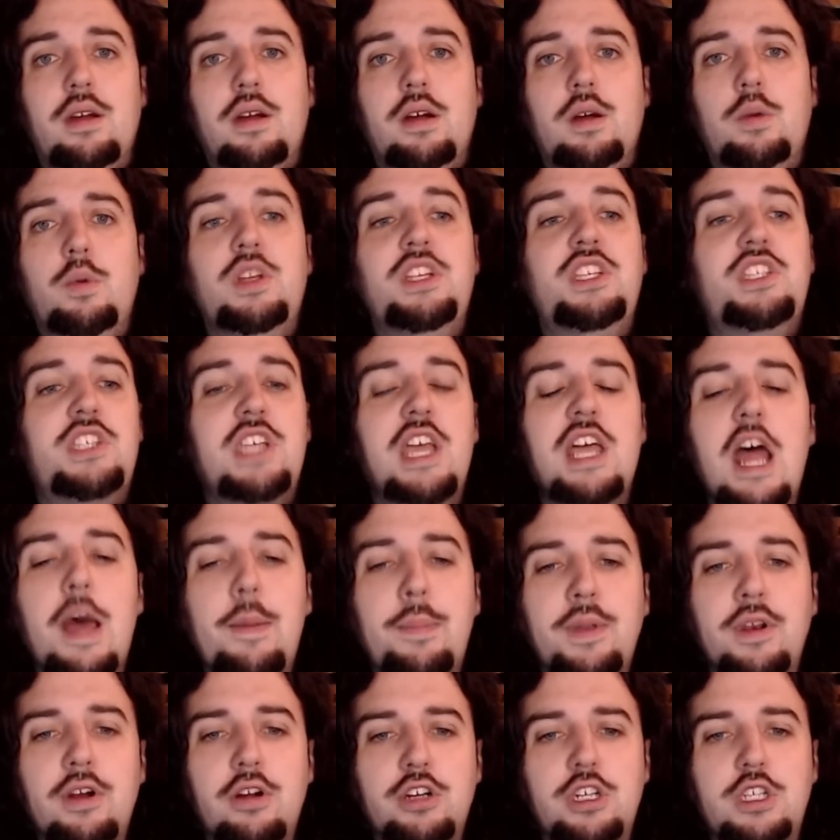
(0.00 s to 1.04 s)
We set up
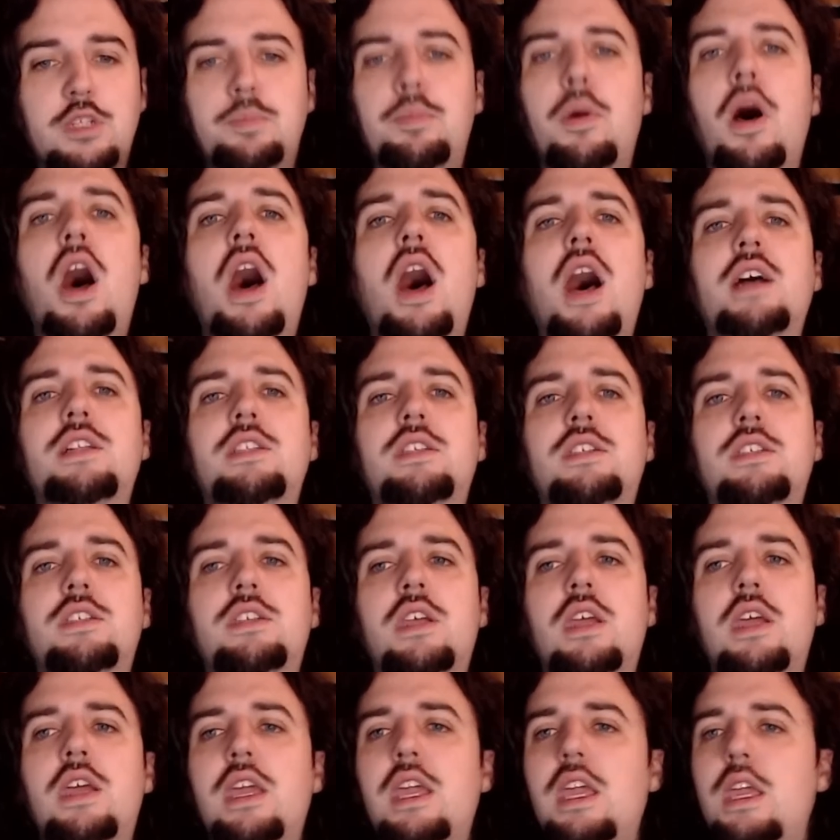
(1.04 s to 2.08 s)
in our spots,
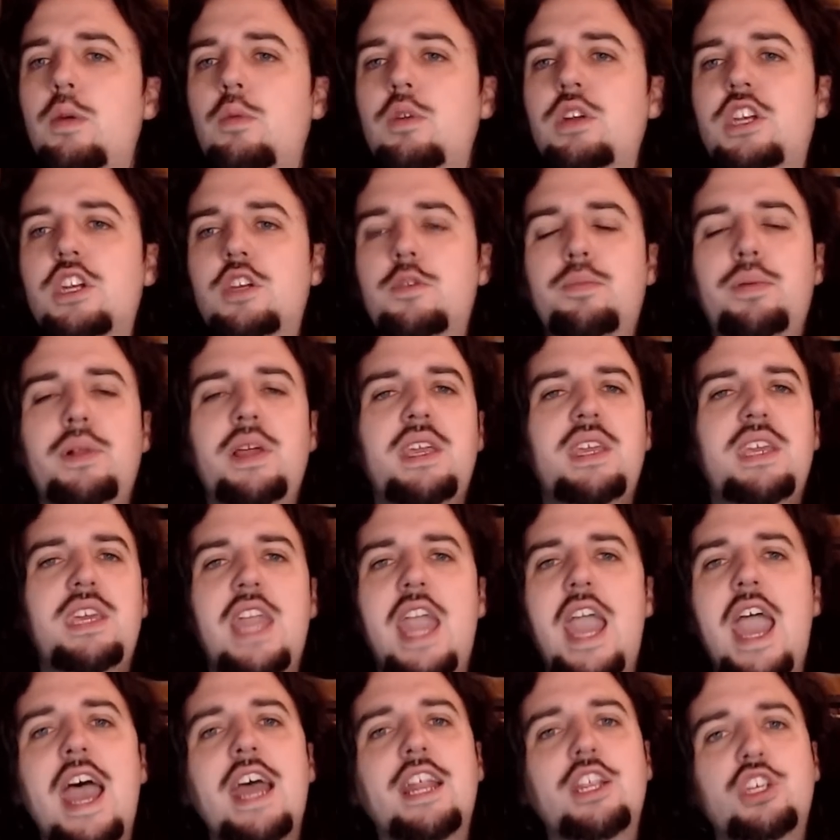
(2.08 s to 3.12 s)
and we just play
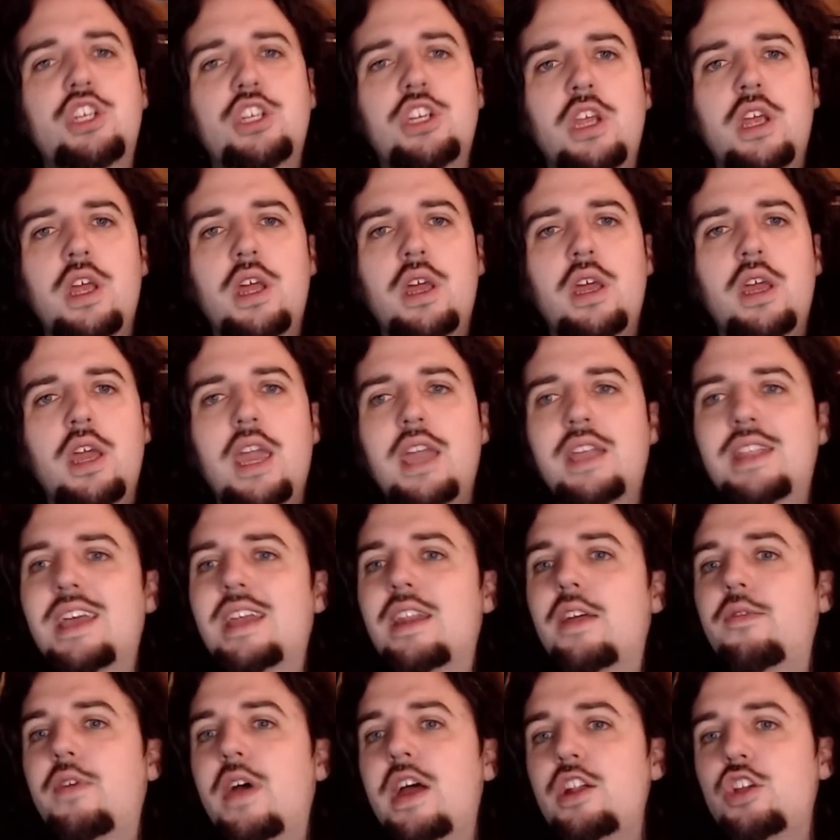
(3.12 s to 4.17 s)
catch. And then
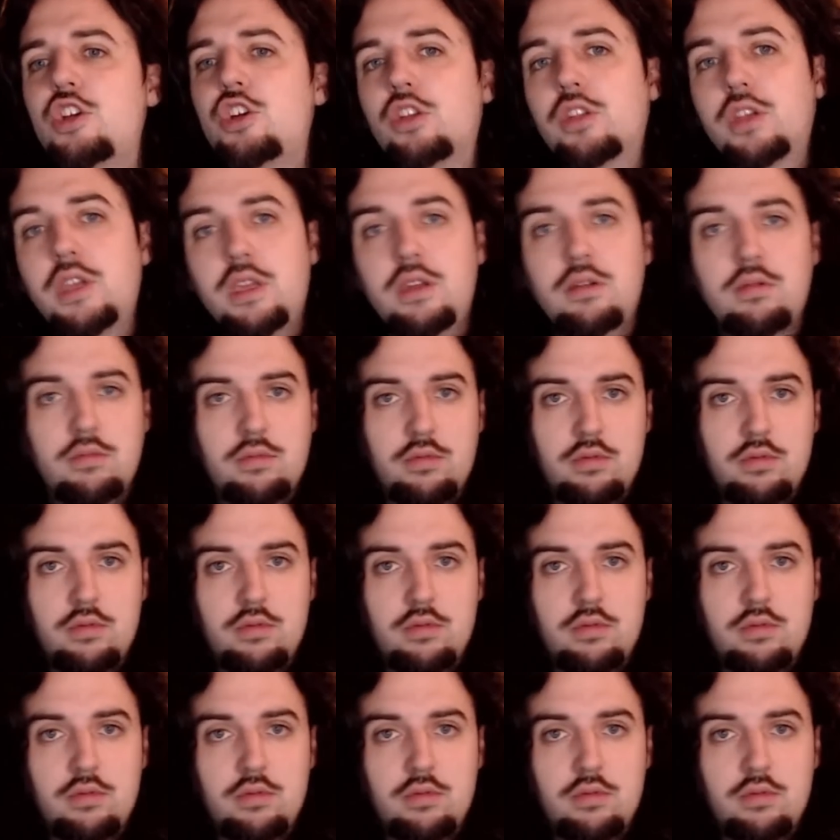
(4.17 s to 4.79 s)
eventually,